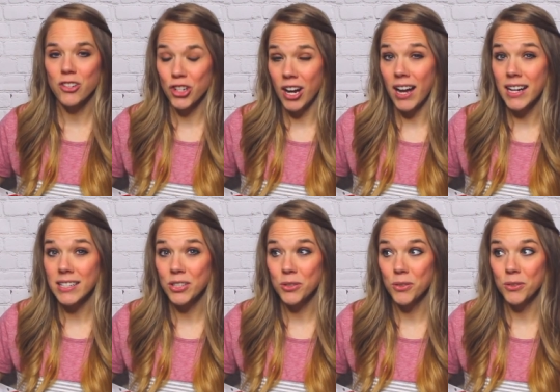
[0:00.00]
Try
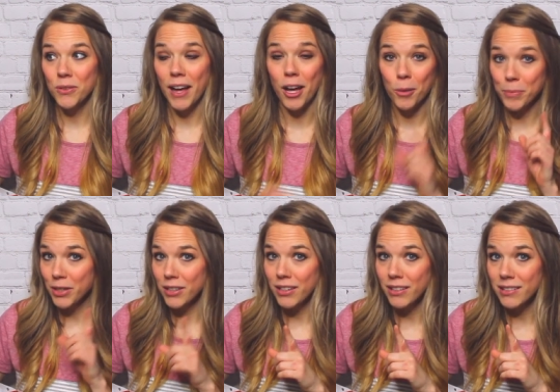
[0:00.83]
to help
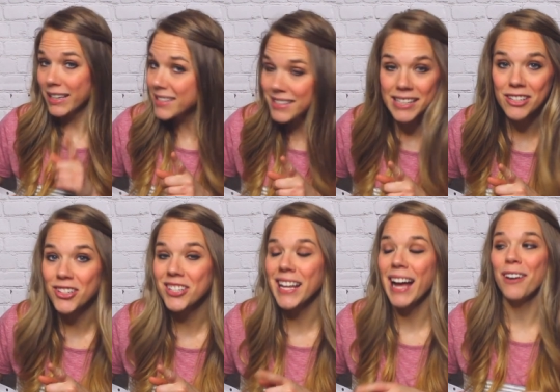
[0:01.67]
your kids'
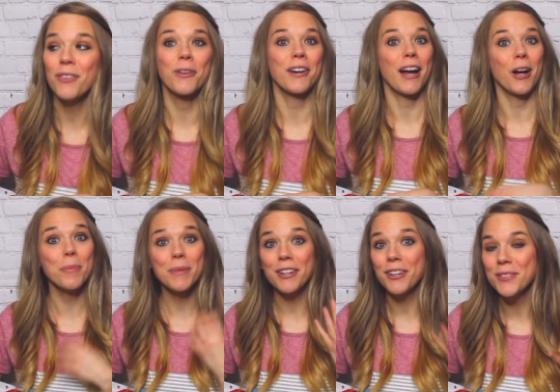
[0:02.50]
teachers out or
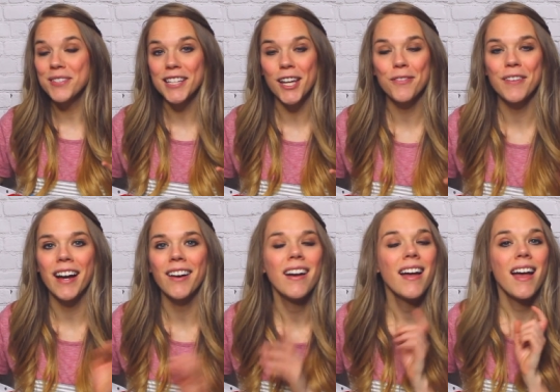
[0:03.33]
help your own self
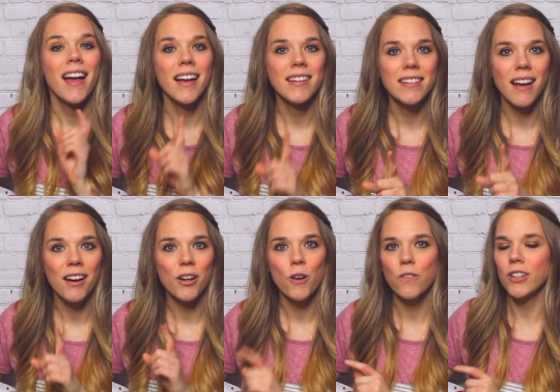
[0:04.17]
out and
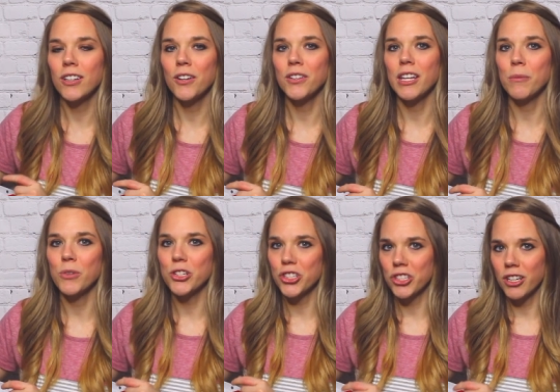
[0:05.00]
not overload them
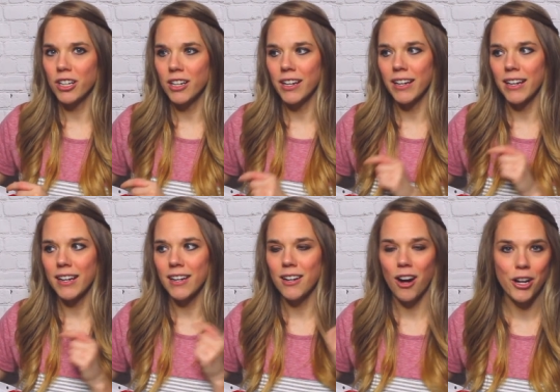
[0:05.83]
with sugar
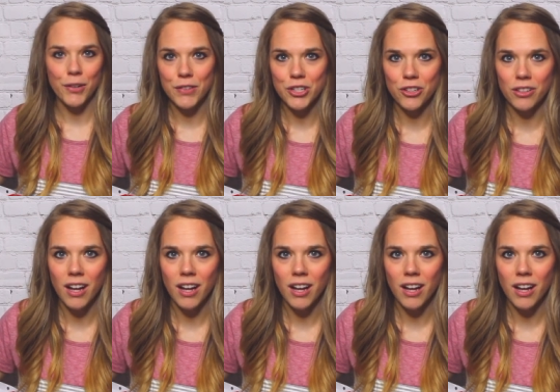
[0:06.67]
and artificial